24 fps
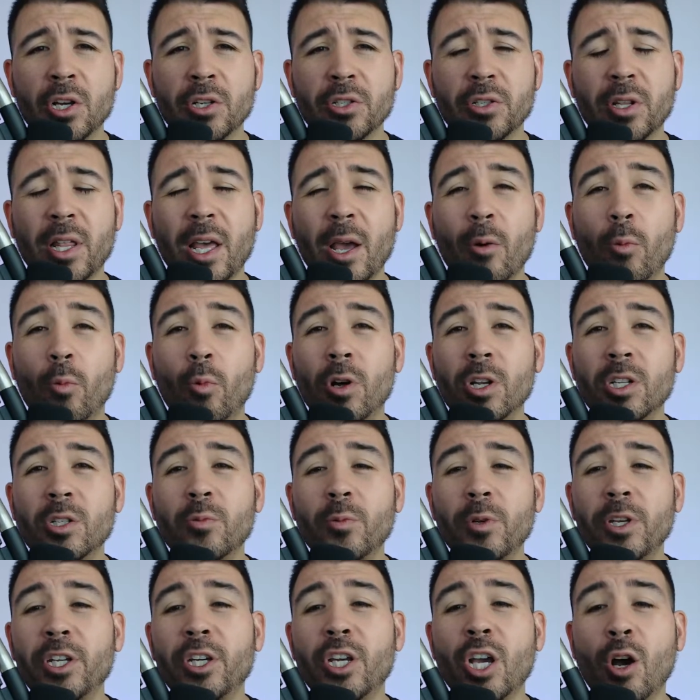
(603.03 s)
so that once
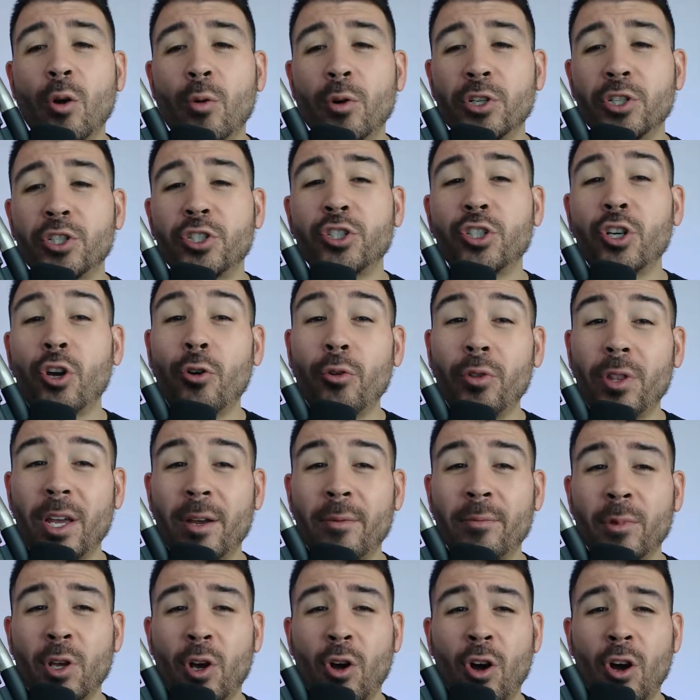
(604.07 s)
we go and show
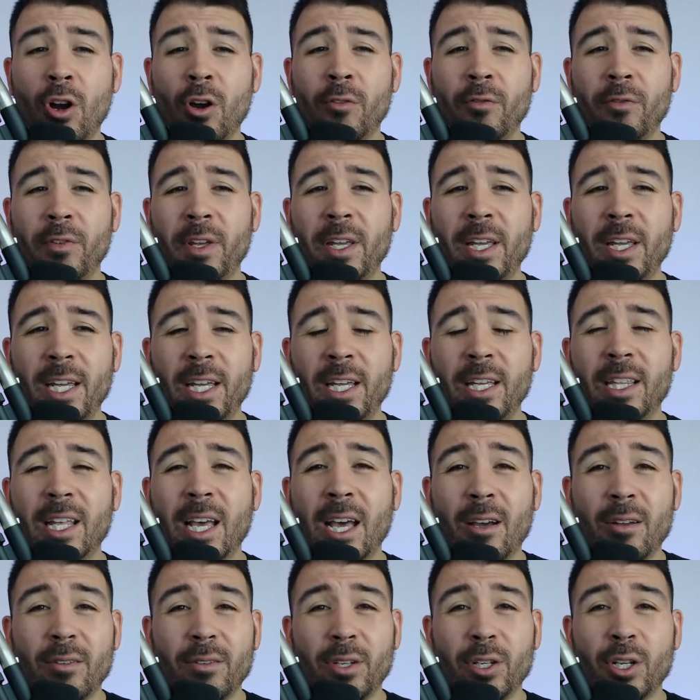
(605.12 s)
them the RV
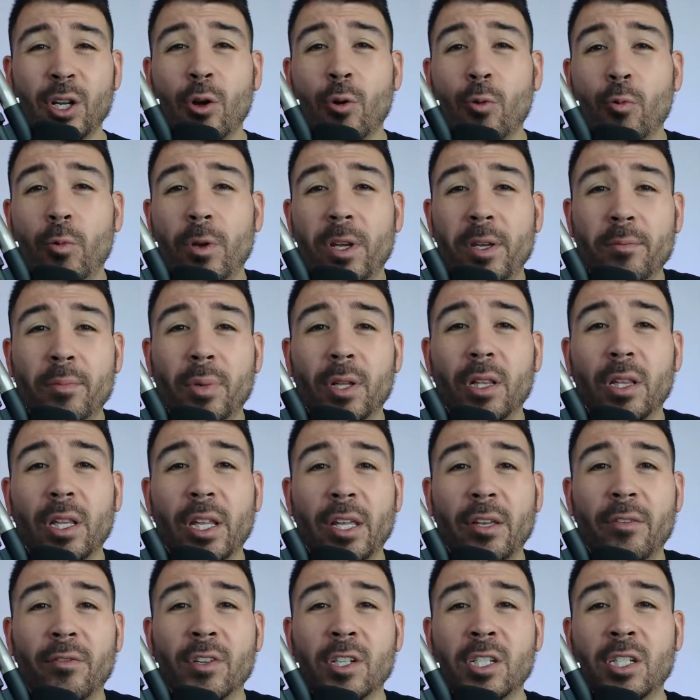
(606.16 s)
that, you know, we
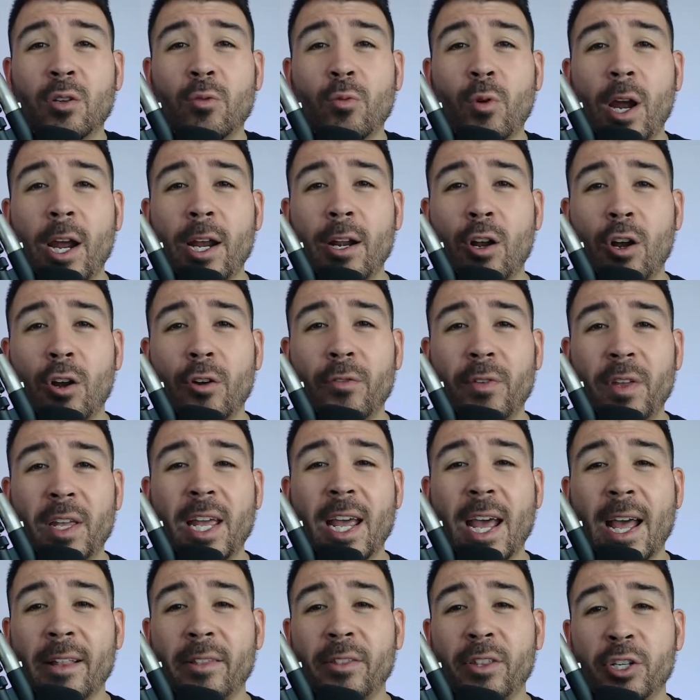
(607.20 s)
believe is the right RV
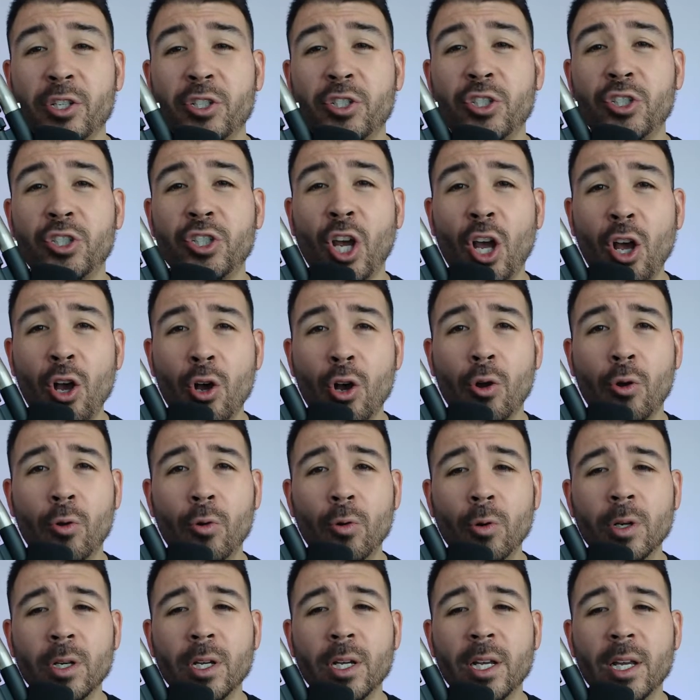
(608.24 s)
at the
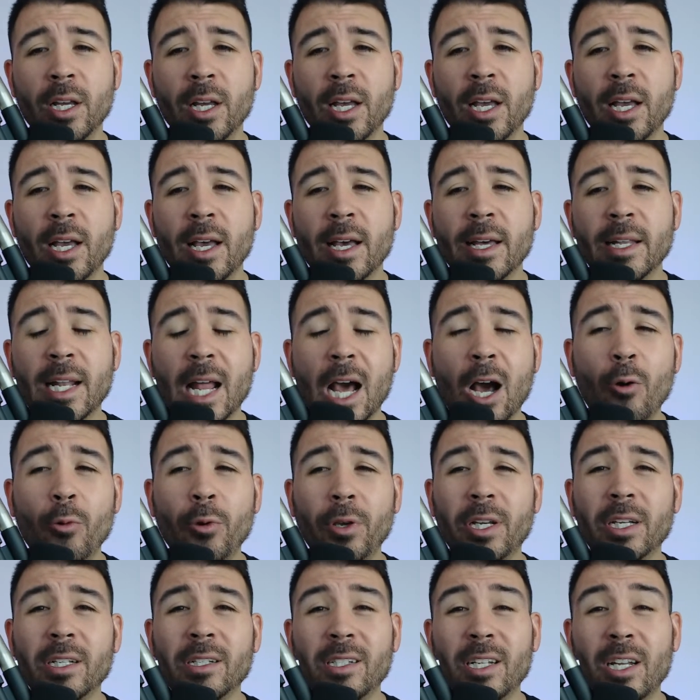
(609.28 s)
show, now
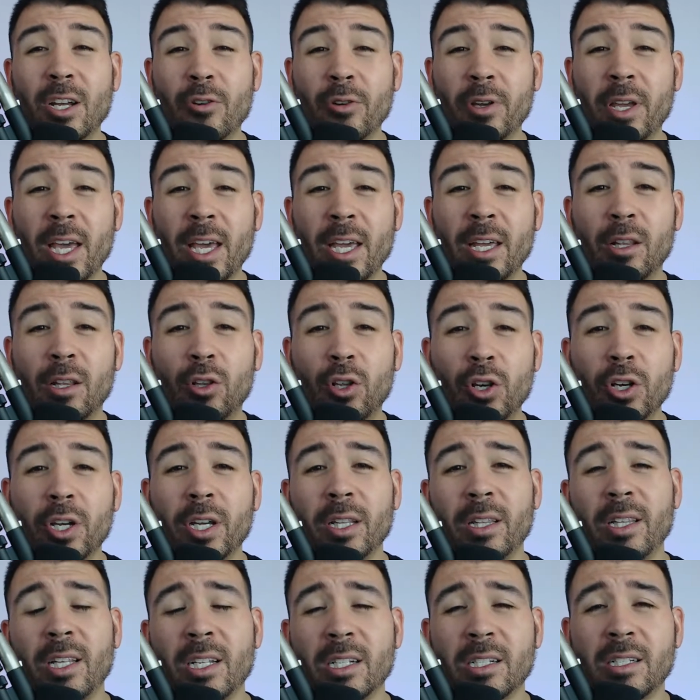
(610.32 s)
we can say, okay, look
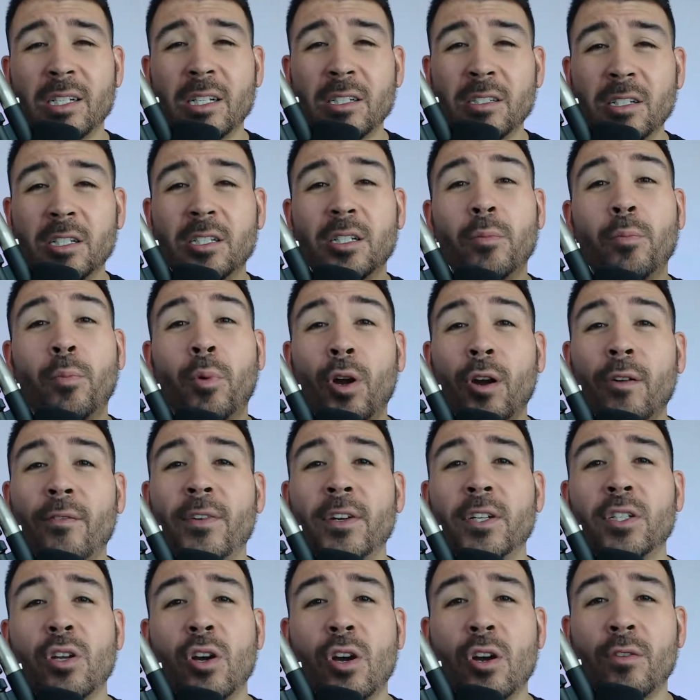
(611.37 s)
at this. This is the
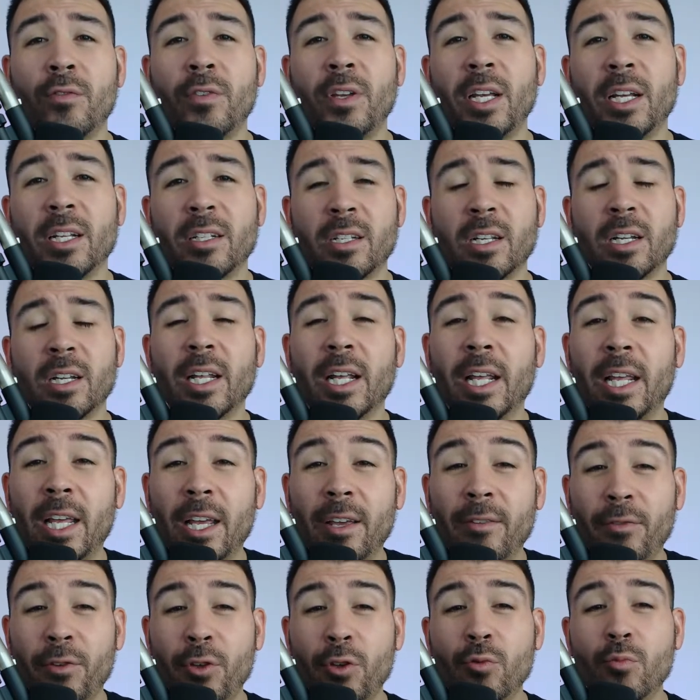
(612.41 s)
perfect RV. It's going to
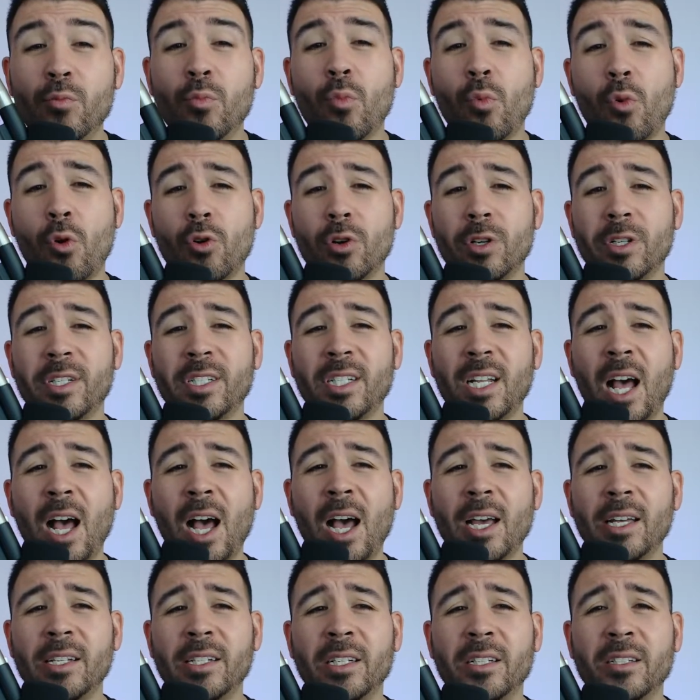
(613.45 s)
give you more
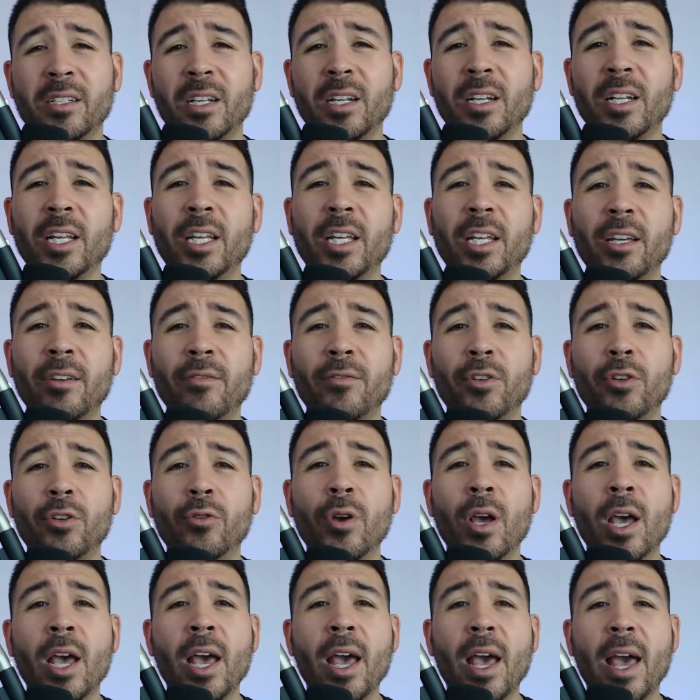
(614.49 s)
size. It's going to give
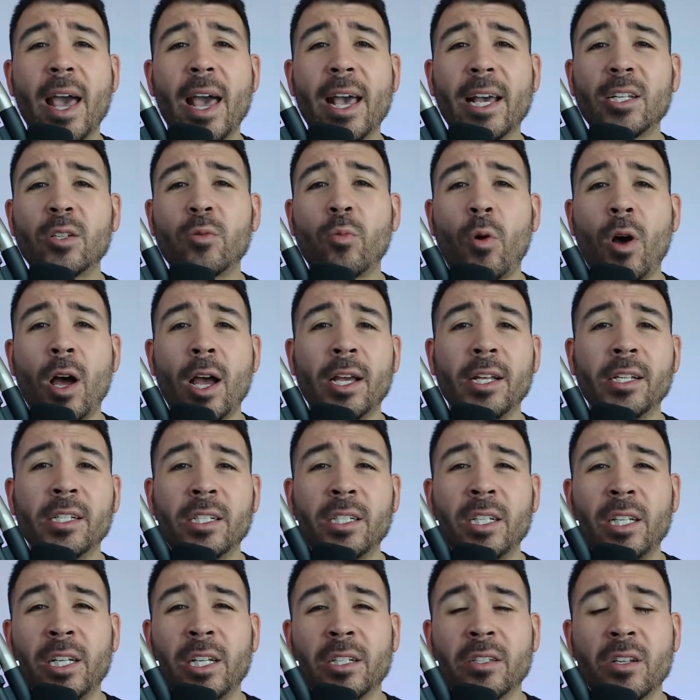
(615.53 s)
you X, Y, and
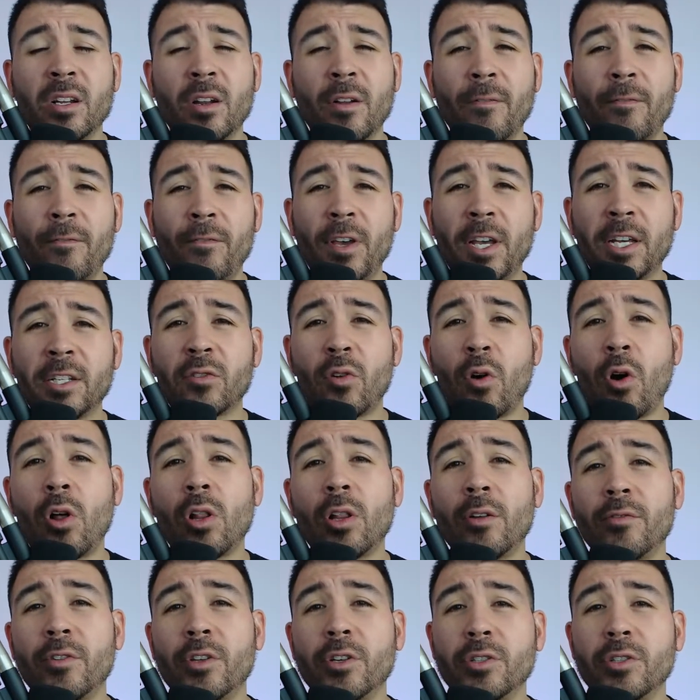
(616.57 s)
Z. It's going to fix
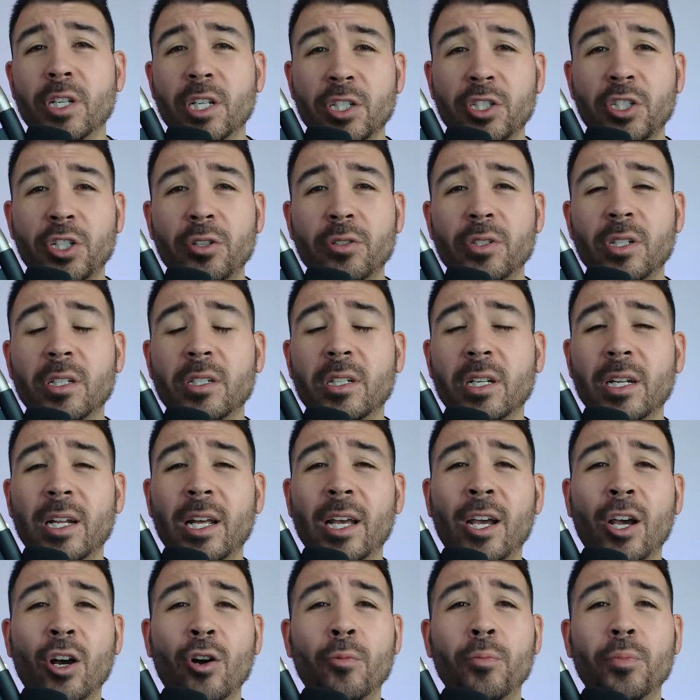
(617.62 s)
all of those issues. It's going to
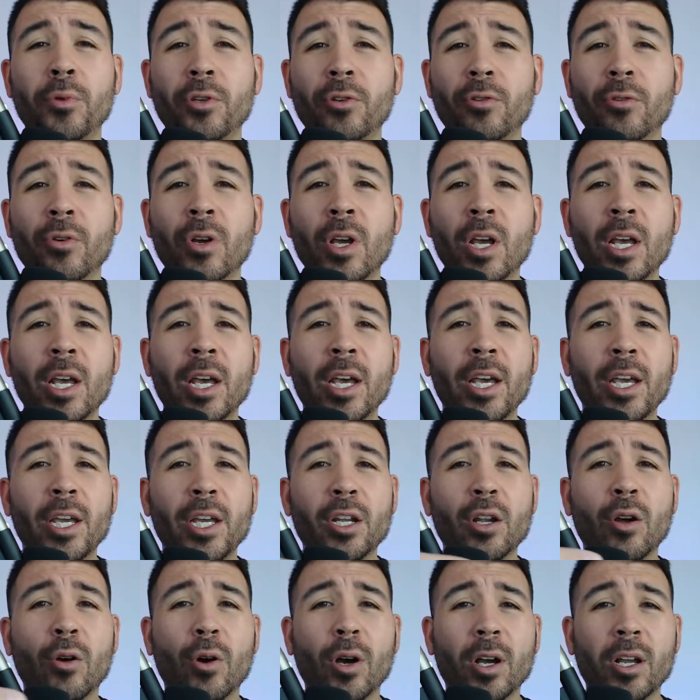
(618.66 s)
help you,
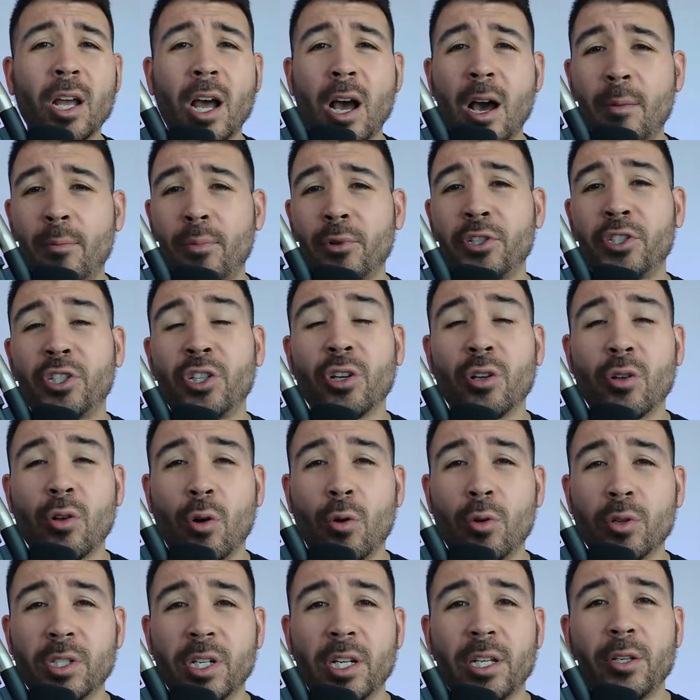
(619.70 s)
you know, accomplish the
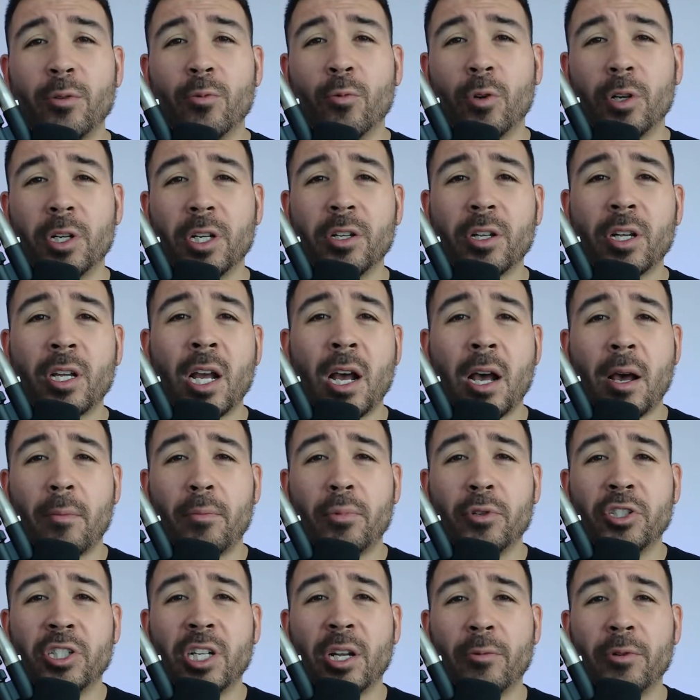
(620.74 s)
goals that you want to
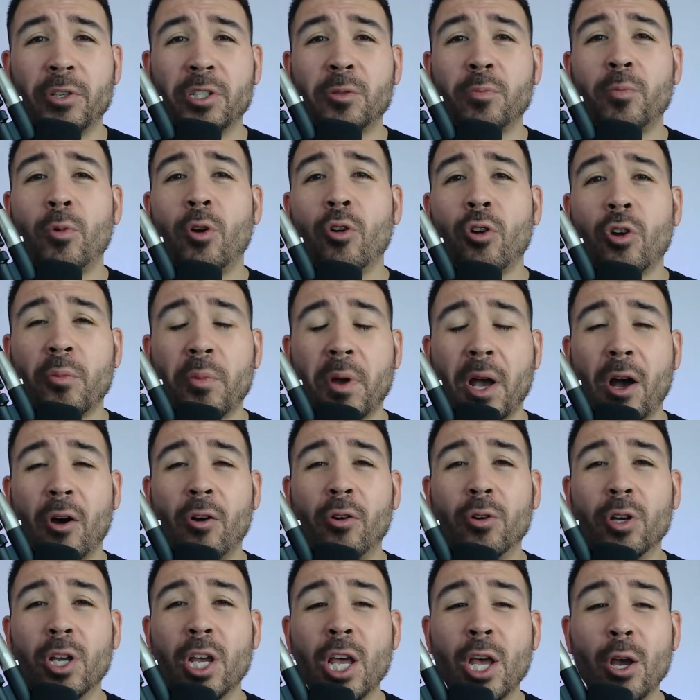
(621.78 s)
accomplish that we spoke
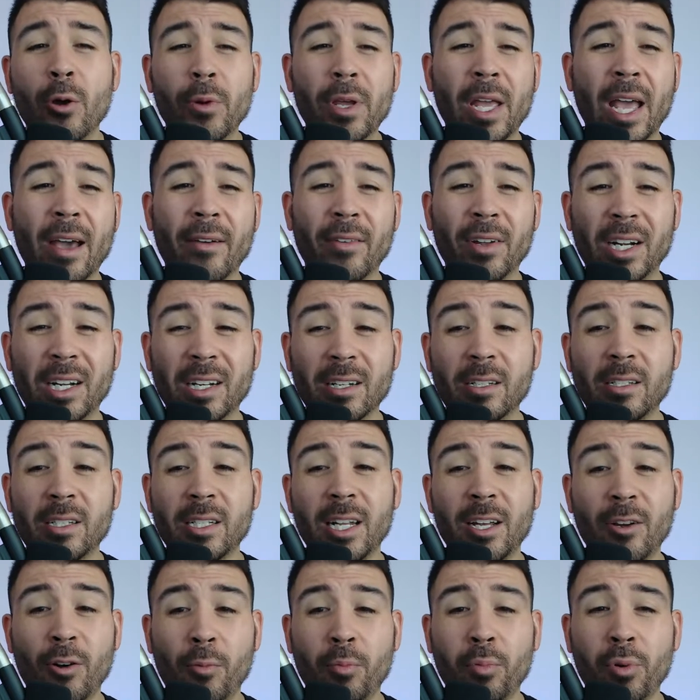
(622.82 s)
about. We have it at a
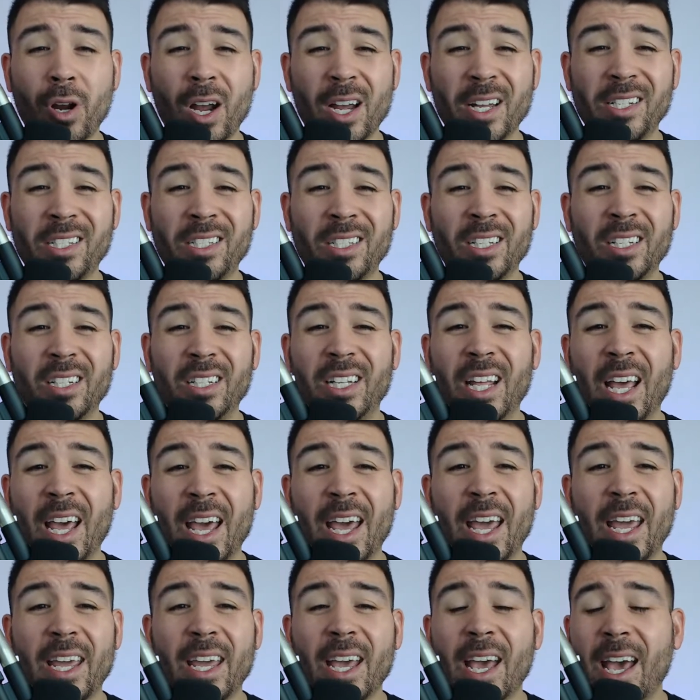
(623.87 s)
sale price
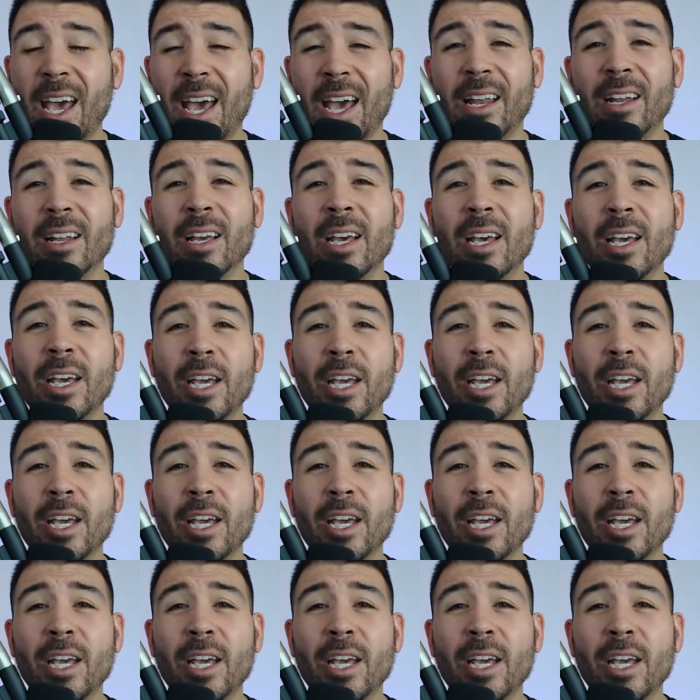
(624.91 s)
today at,